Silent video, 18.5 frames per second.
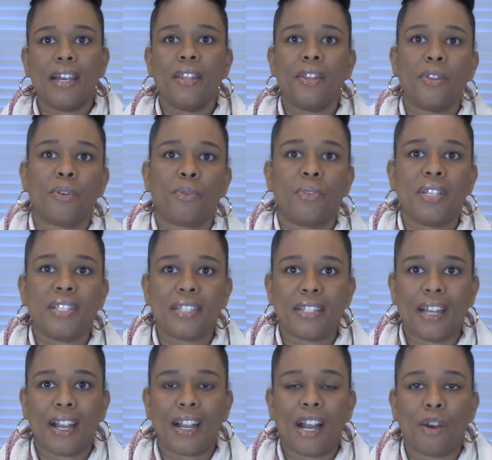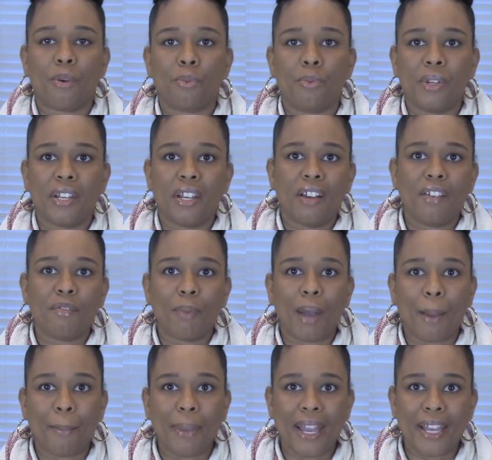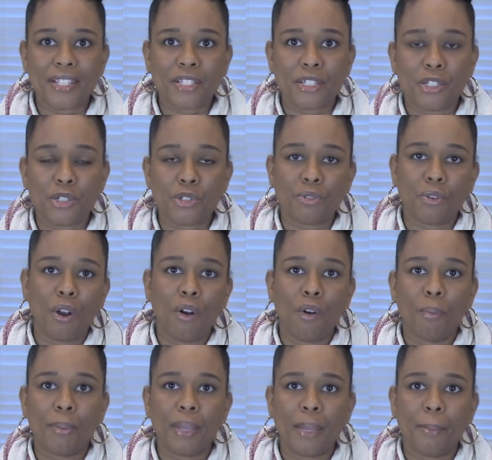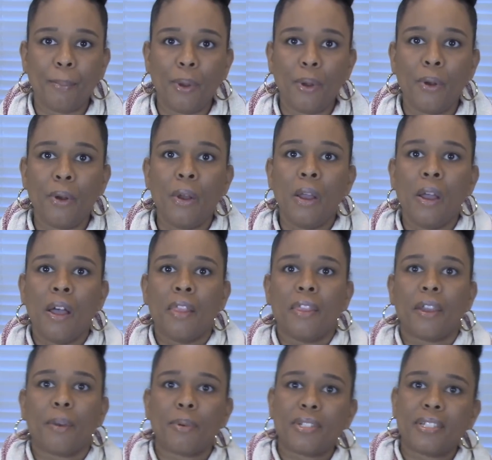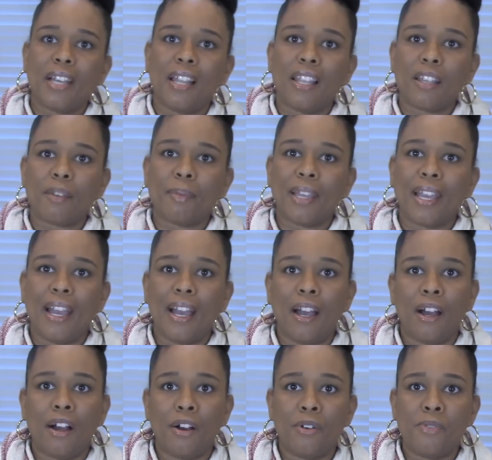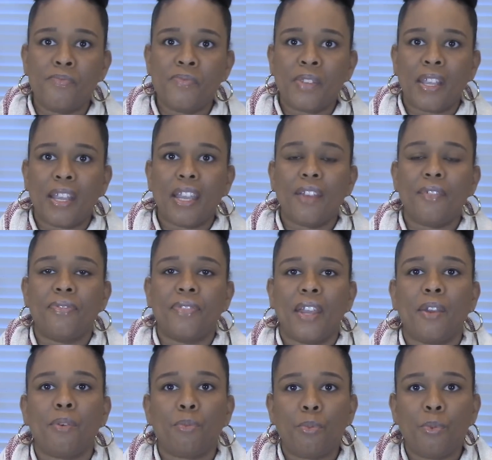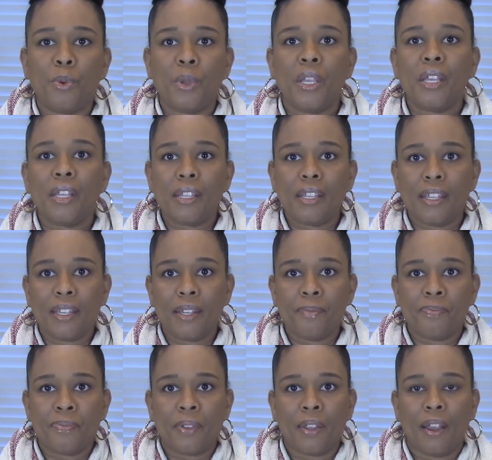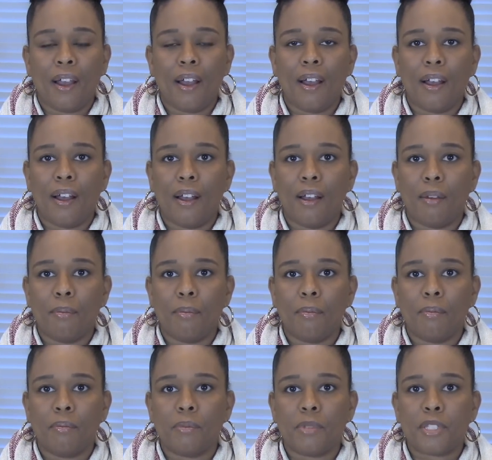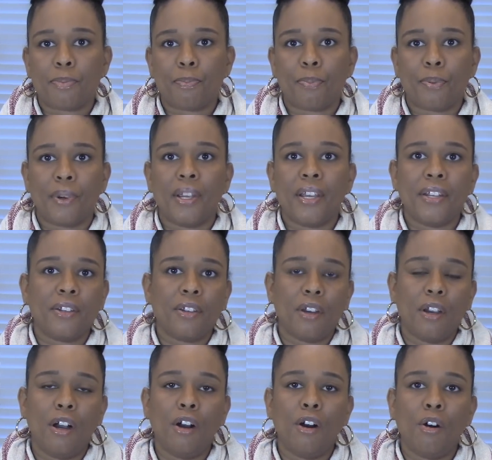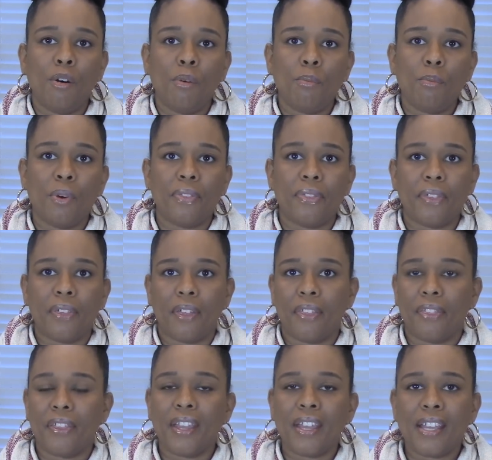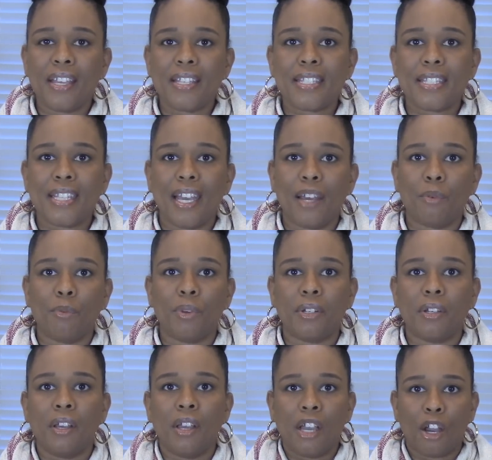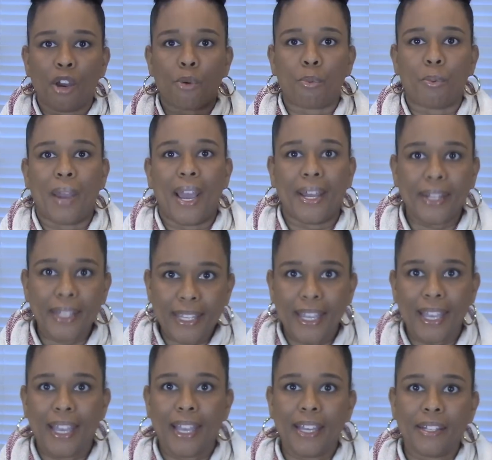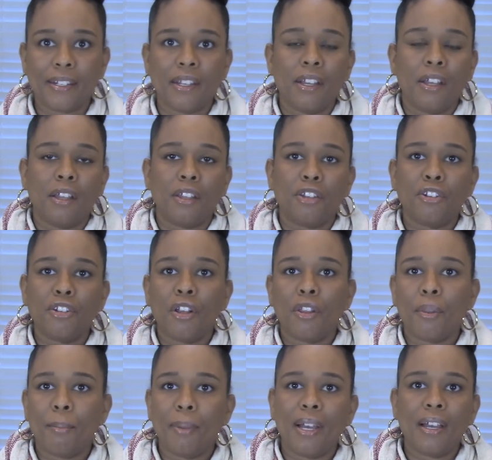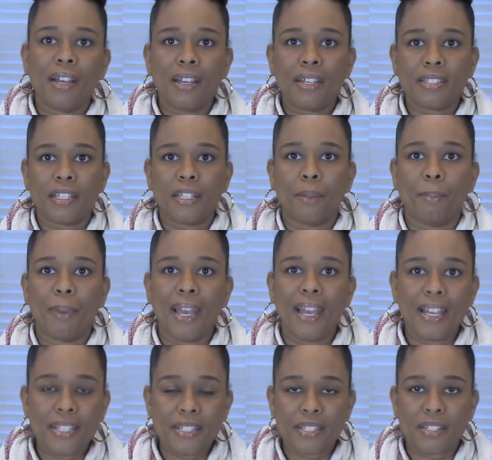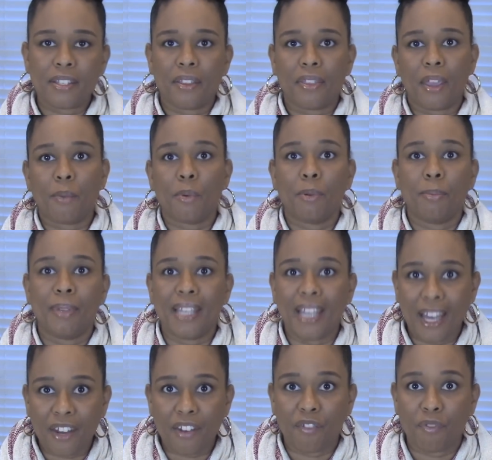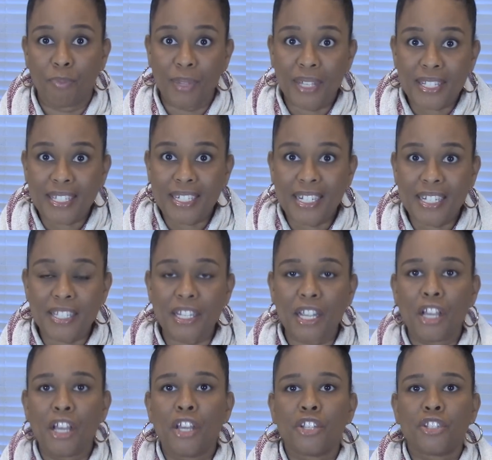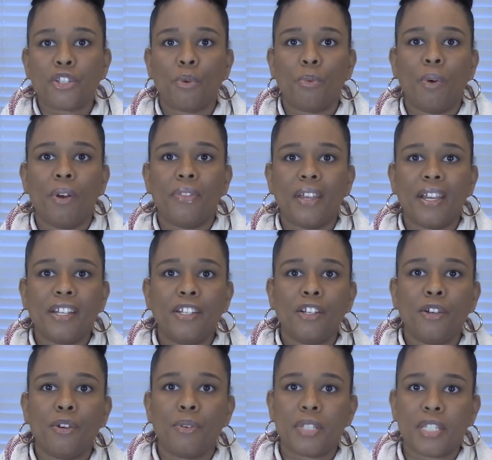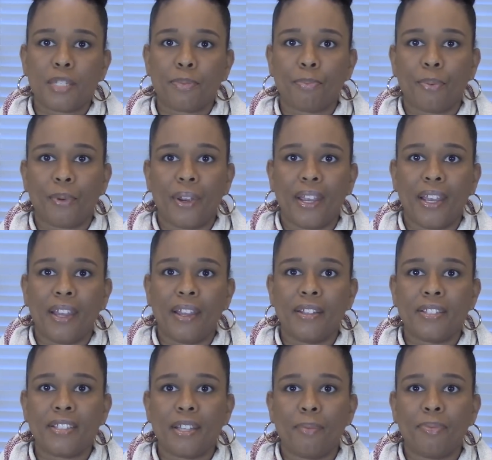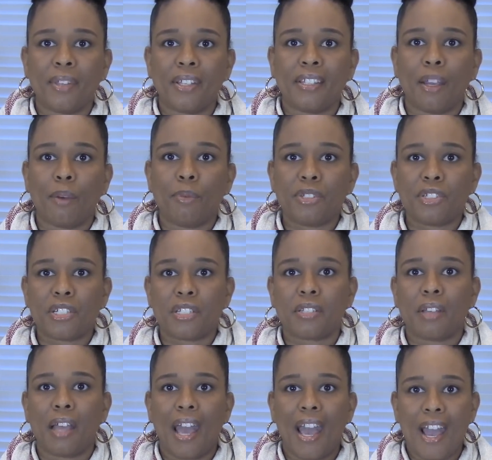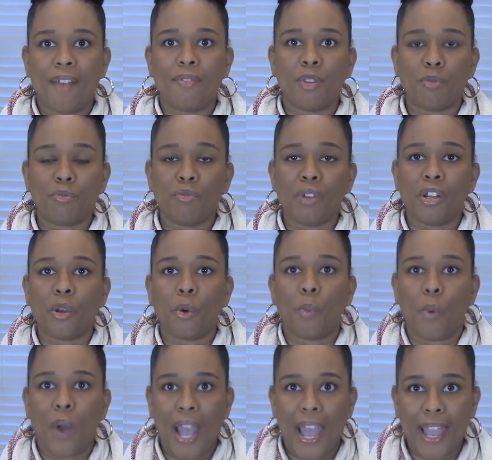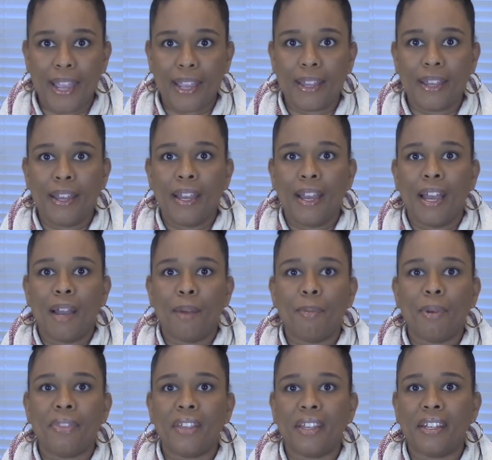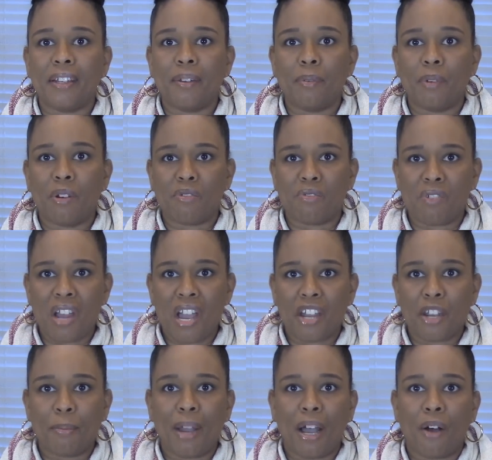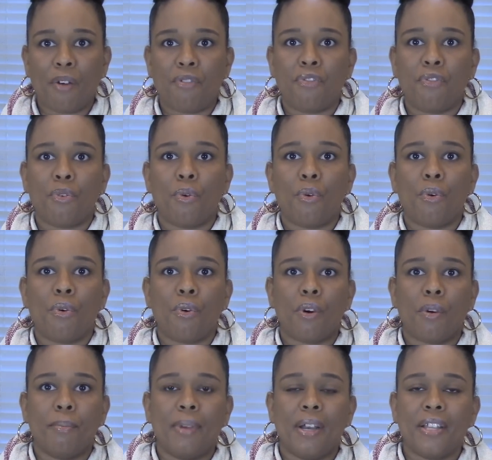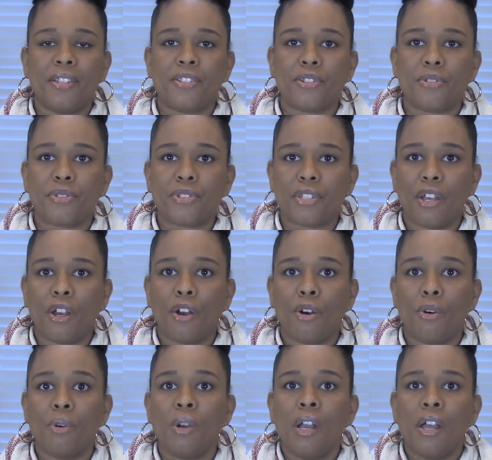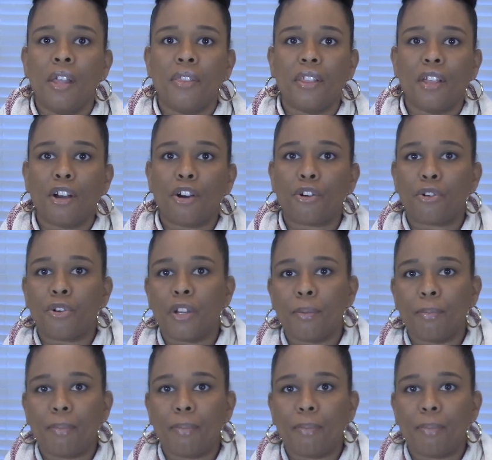the reason I got rid of my pest control people. They were telling me how if they really sprayed your home with things that would eradicate the bugs and the pests, they would be out of business. So what they do is spray something that would just have them run away. But then in around about 4 months or so, they'll creep